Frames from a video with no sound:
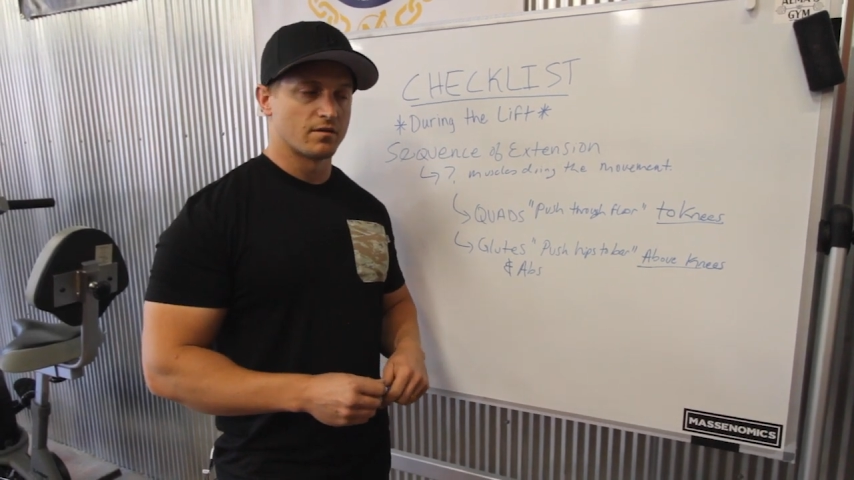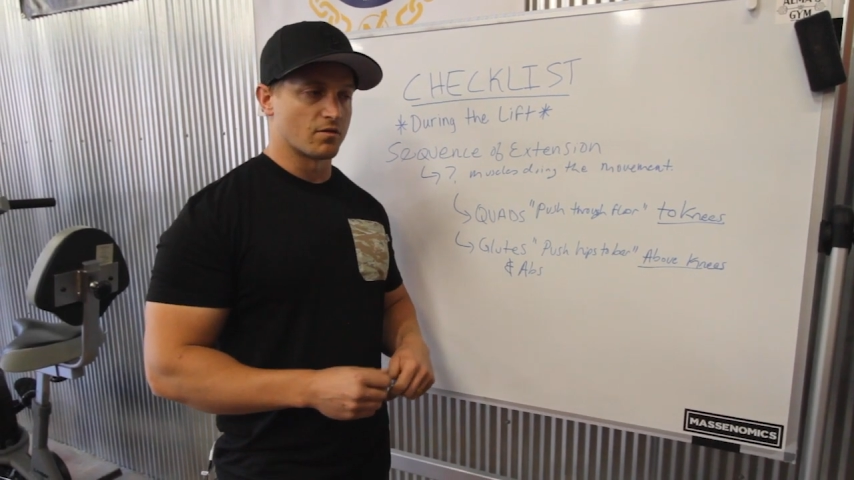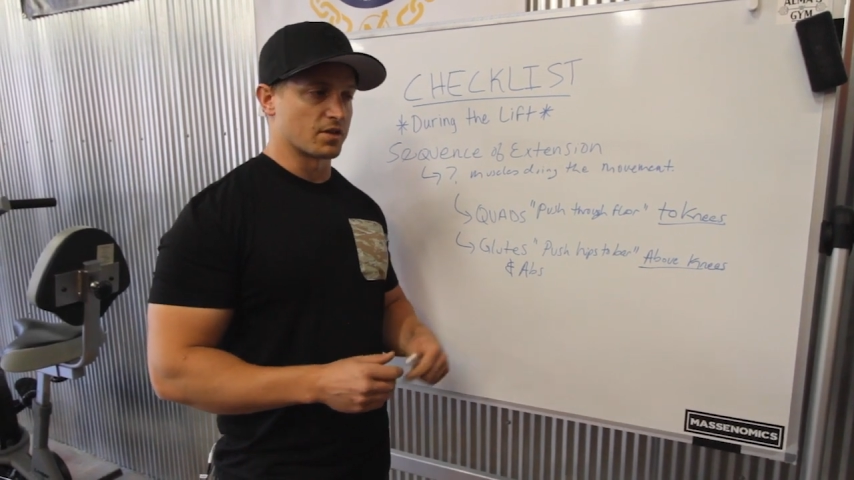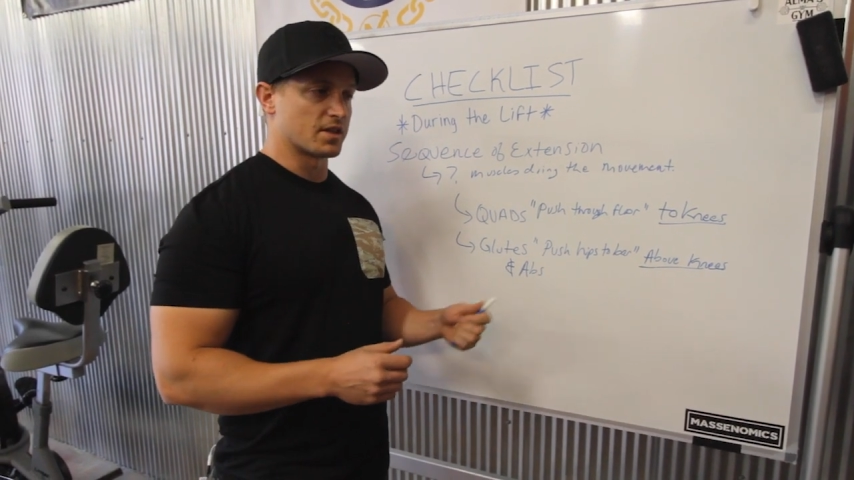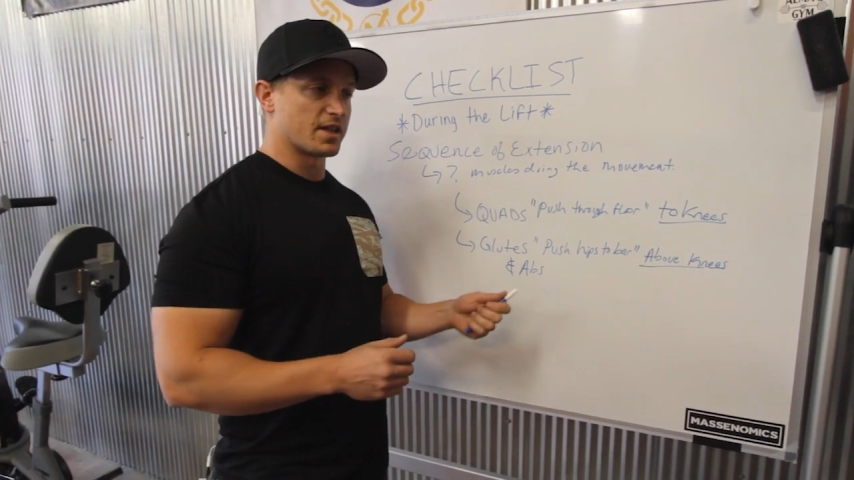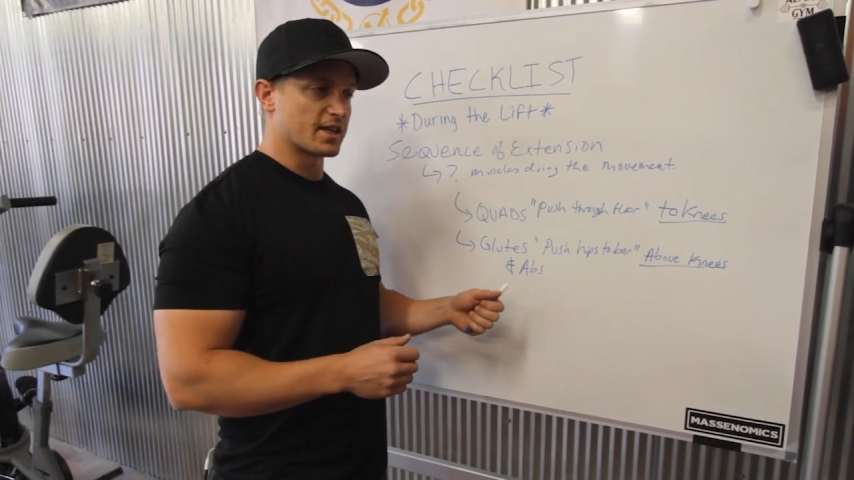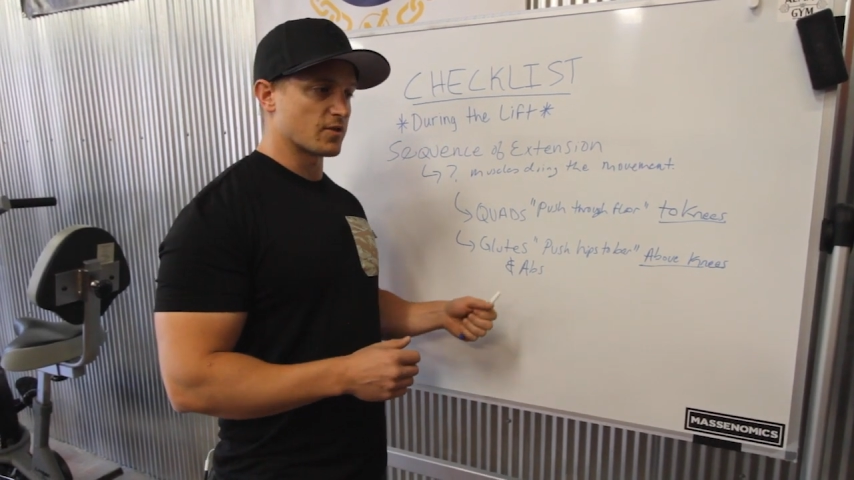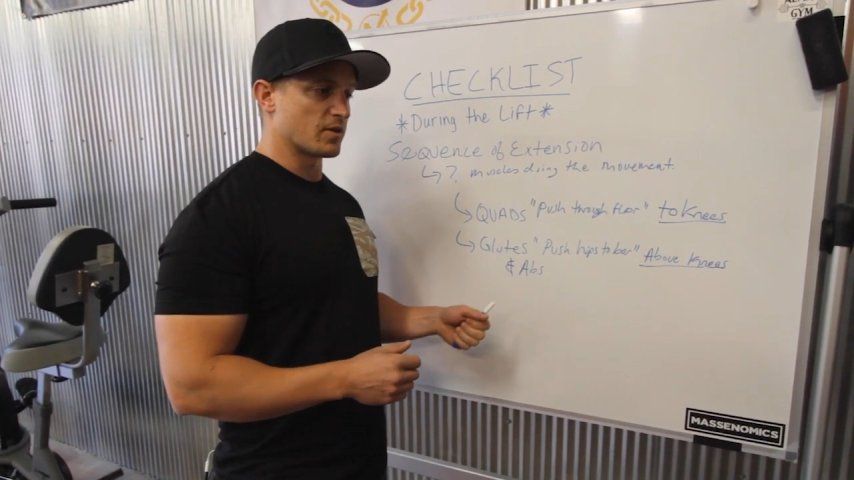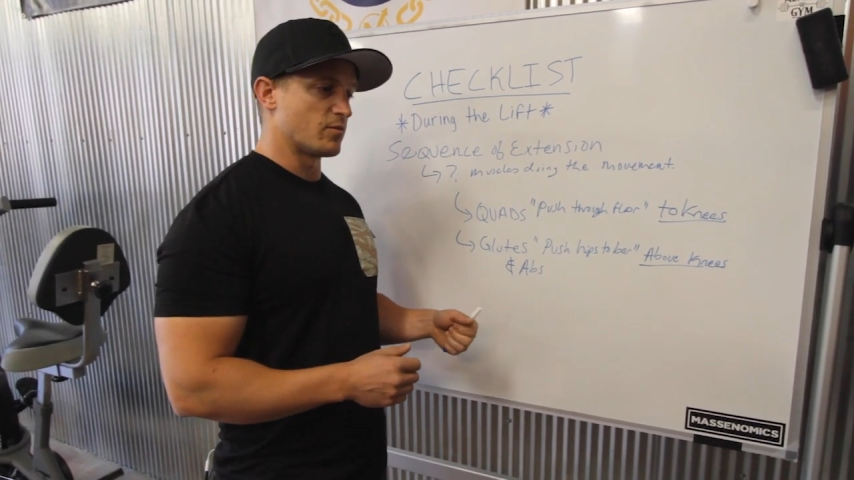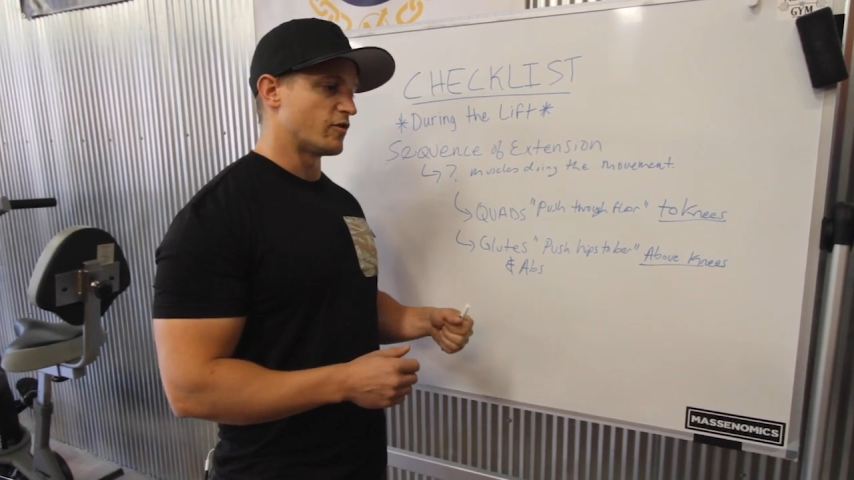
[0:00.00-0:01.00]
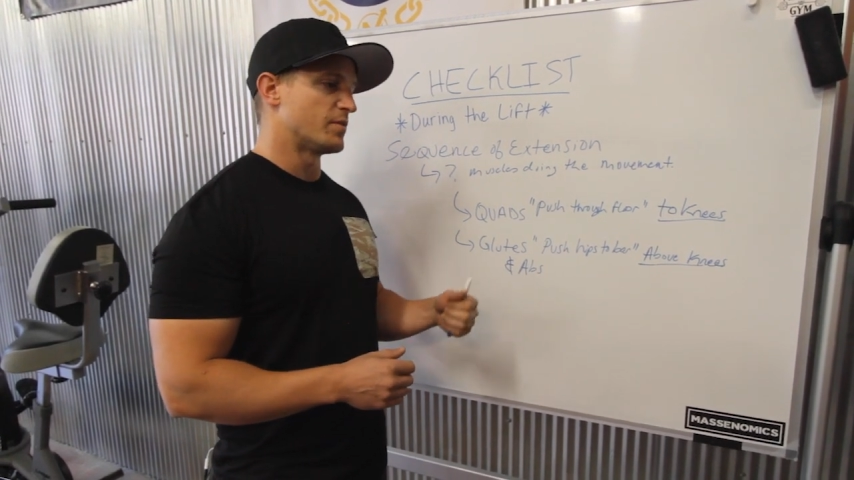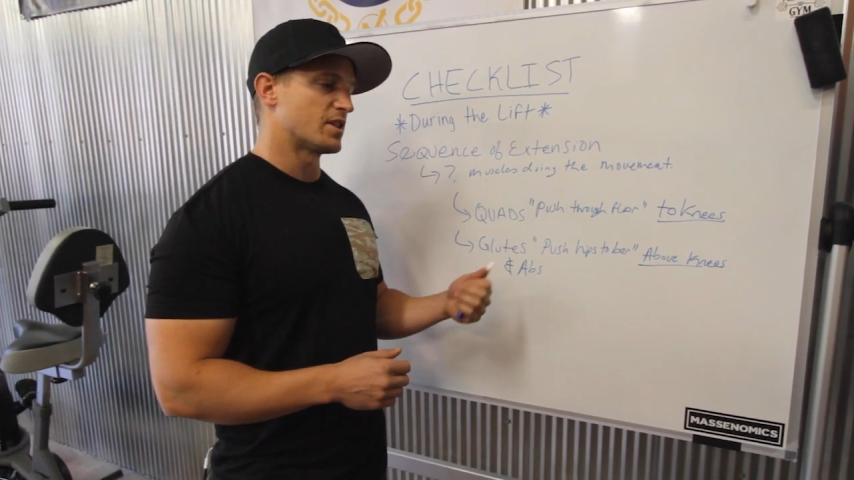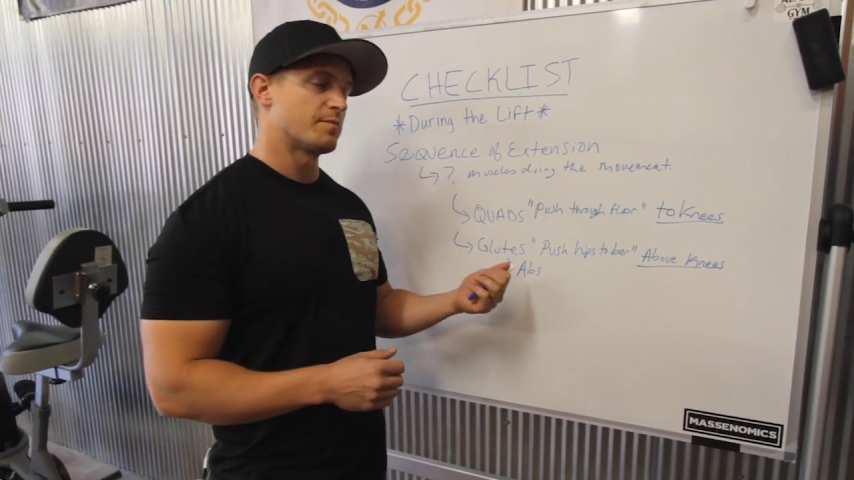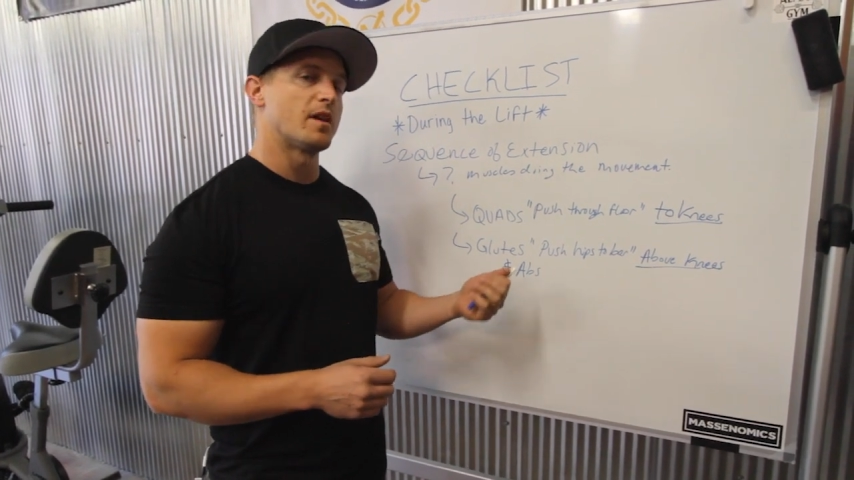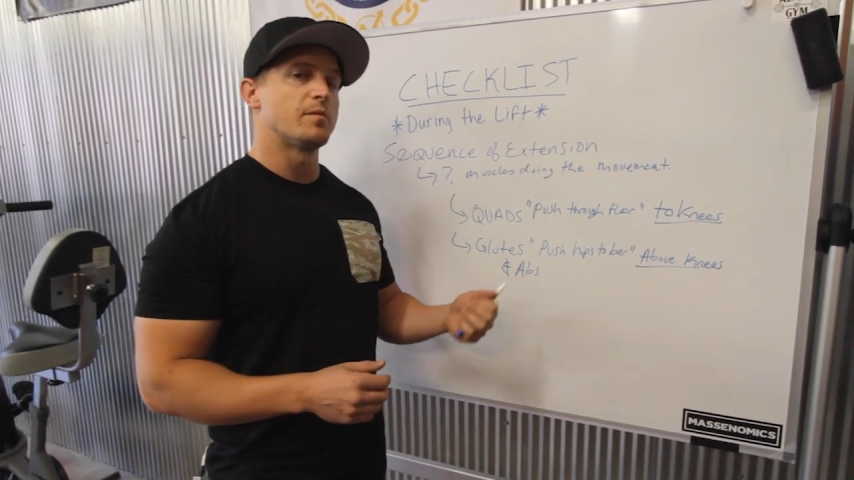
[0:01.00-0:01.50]
Those accessory
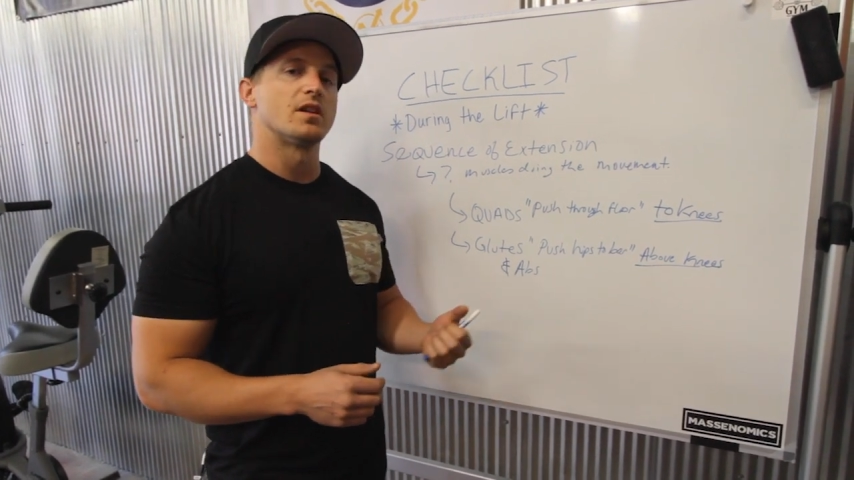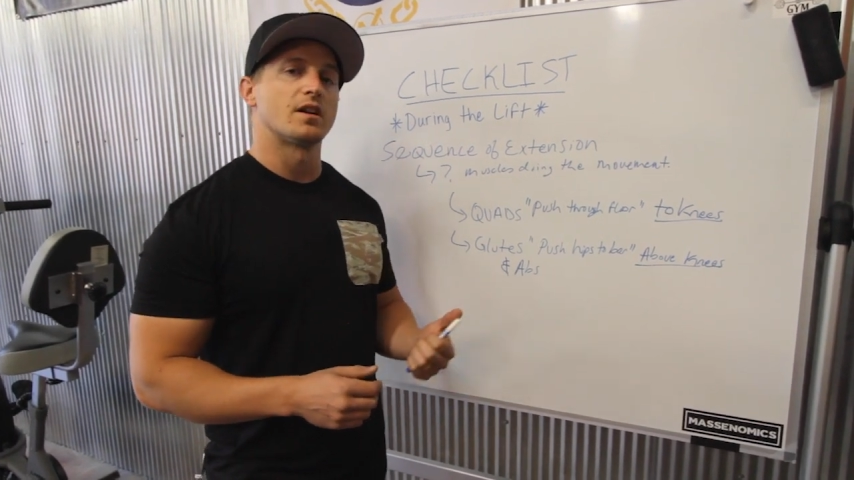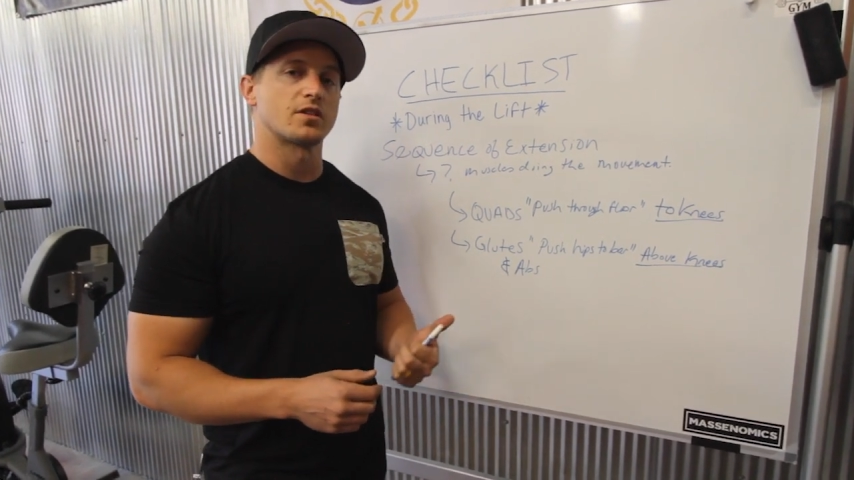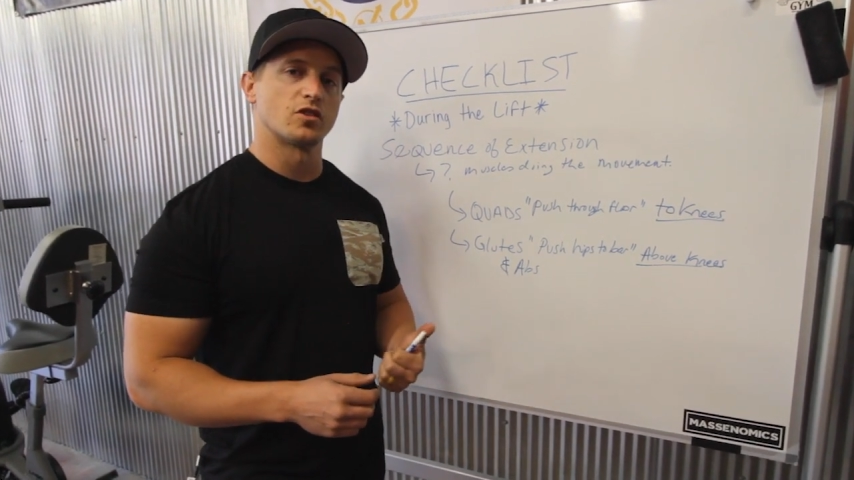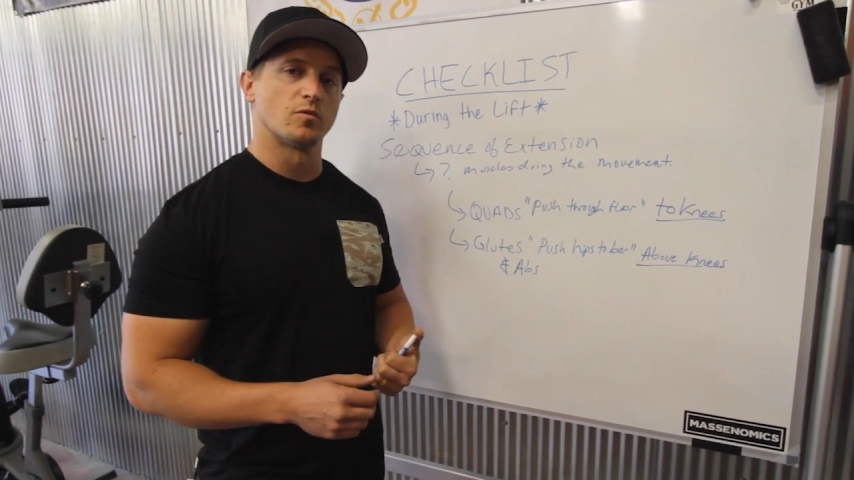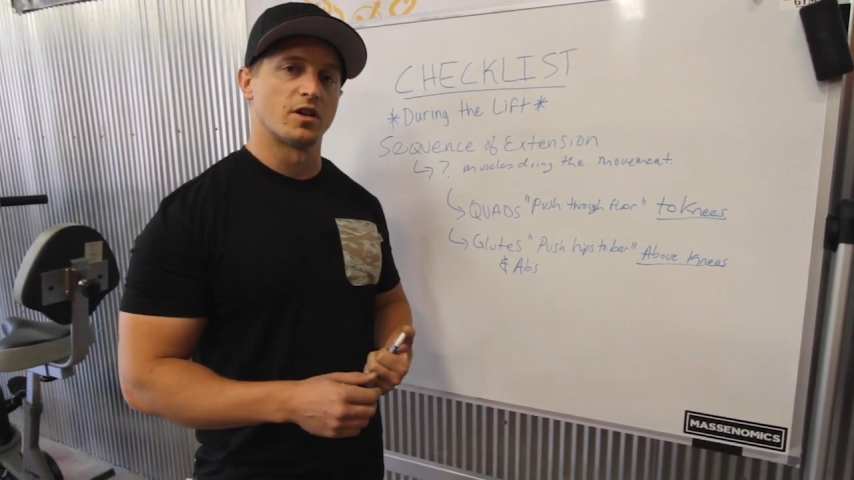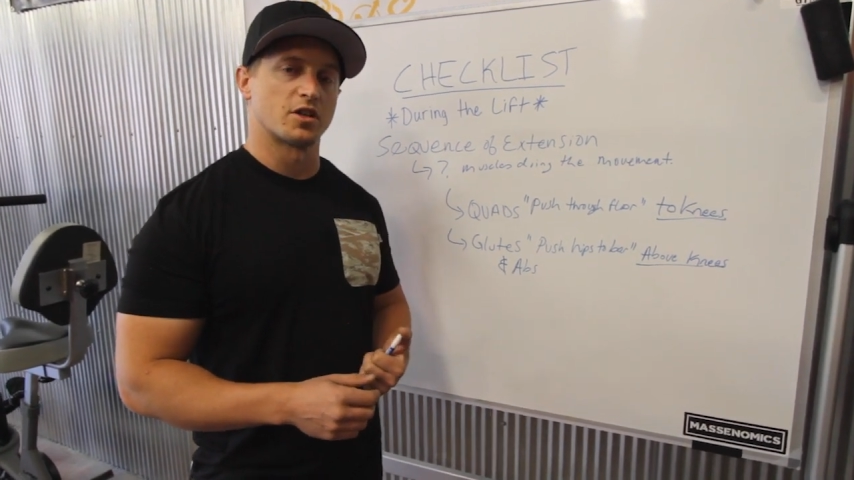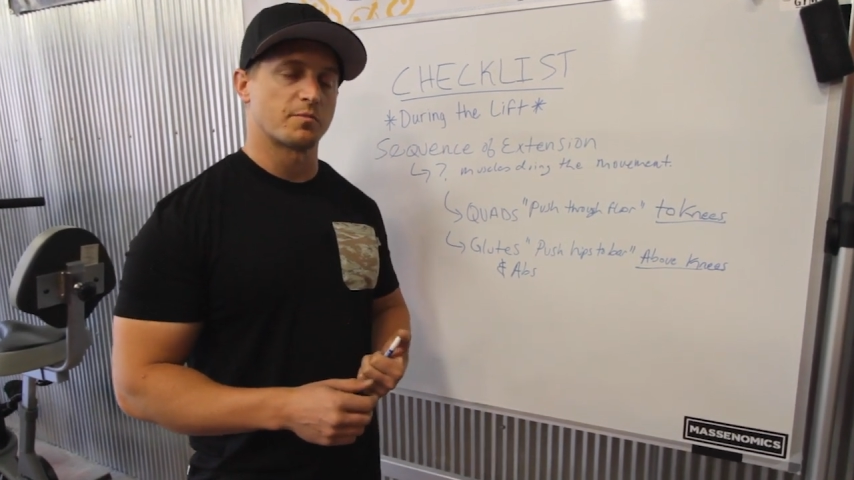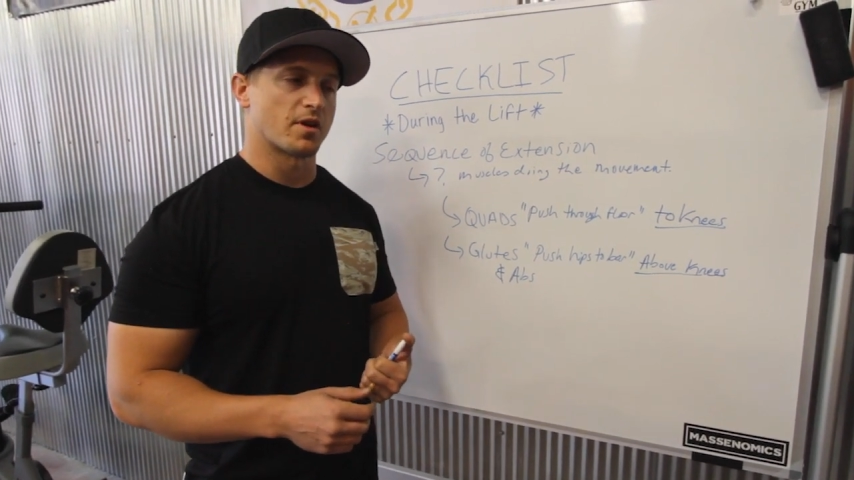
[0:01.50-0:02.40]
movements, maybe not so much,